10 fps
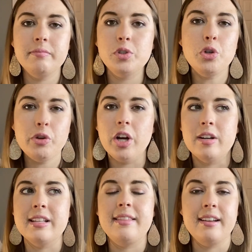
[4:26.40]
Two
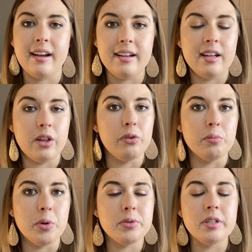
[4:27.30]
years, I think I could get through
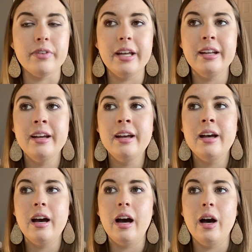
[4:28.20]
most of it.
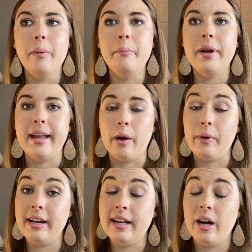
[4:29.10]
Um, but yeah,
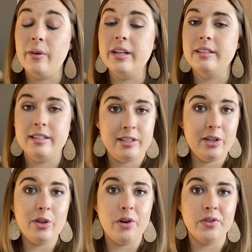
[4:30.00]
right now it, it's
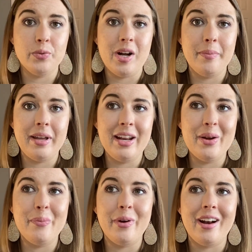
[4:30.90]
still overwhelming,
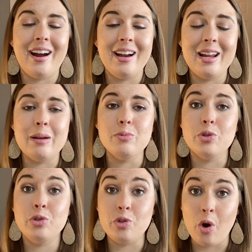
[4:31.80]
but I am
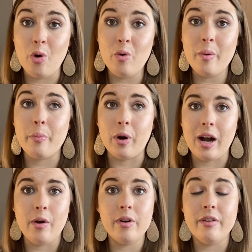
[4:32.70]
so
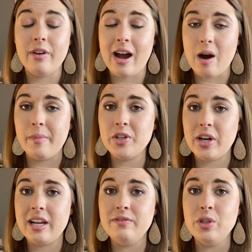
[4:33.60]
proud of how much
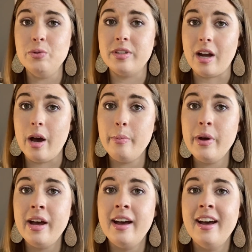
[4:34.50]
I have used up.
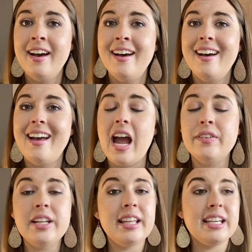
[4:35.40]

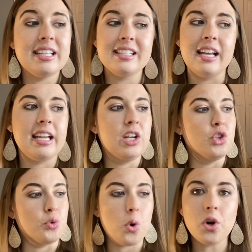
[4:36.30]
Everything is like in
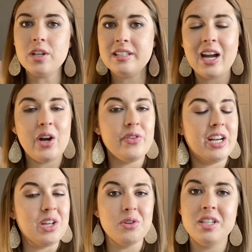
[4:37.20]
drawers now that
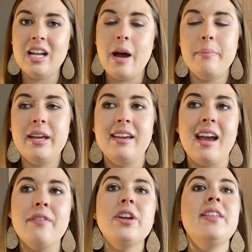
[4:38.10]
it used to not be.
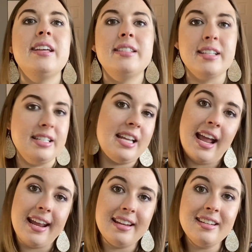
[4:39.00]
Everything is
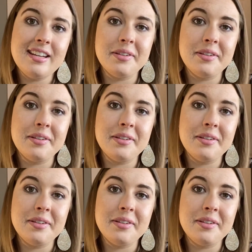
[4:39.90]
contained,